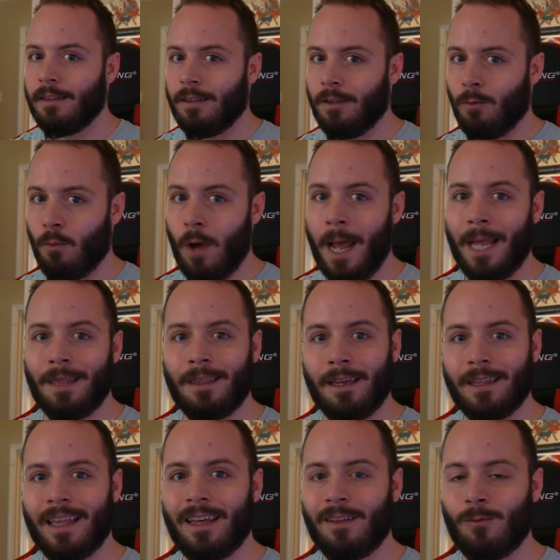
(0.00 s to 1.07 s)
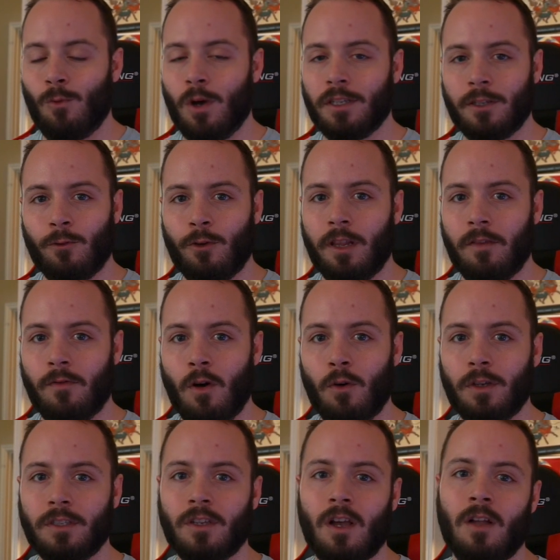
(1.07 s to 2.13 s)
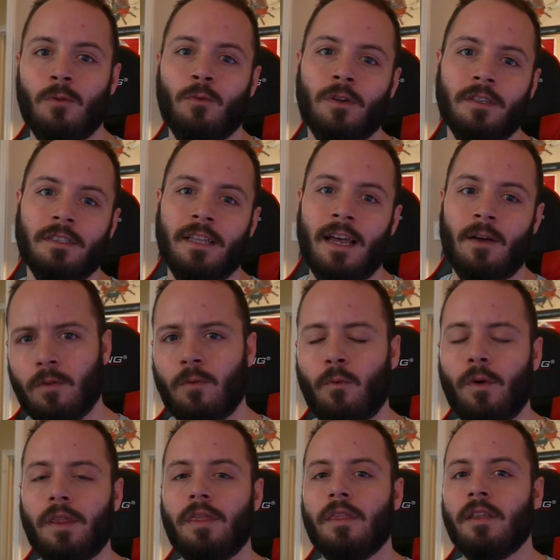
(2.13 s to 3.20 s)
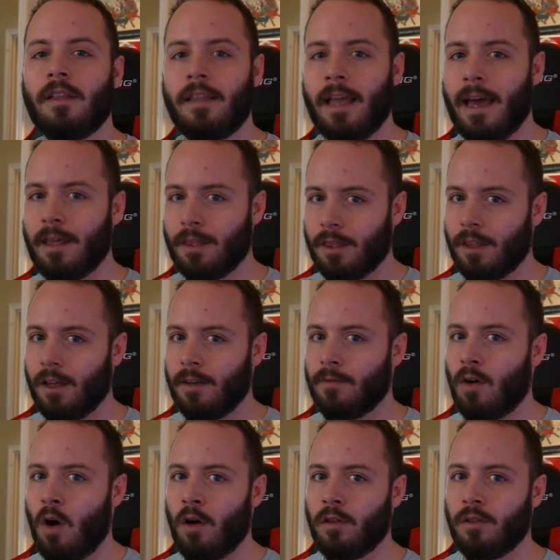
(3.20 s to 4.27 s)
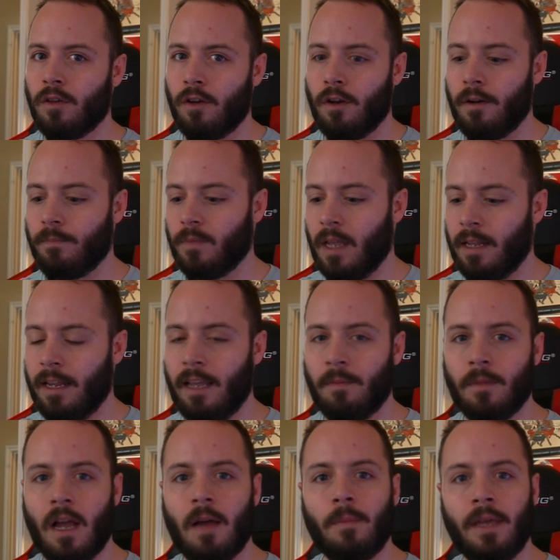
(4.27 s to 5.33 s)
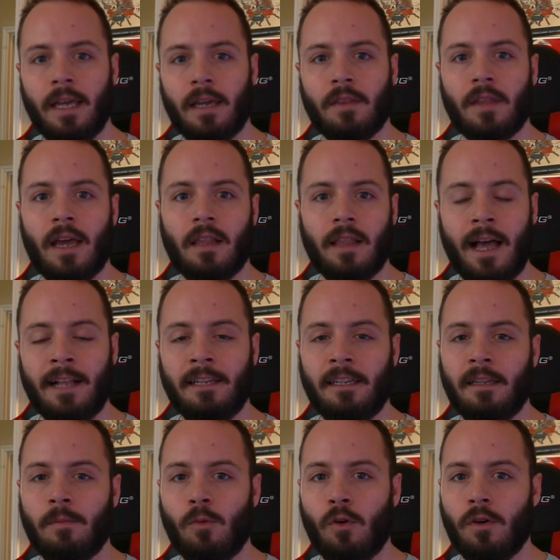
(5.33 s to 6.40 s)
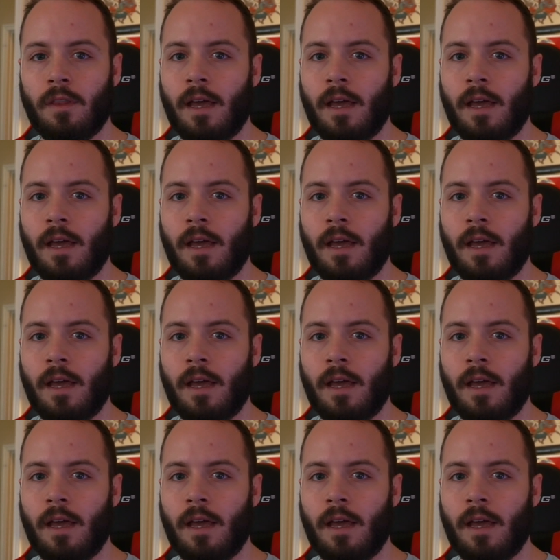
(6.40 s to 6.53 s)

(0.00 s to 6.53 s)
the main thing that wasn't really focused on was that with the death of Arthur and him not being in that land anymore,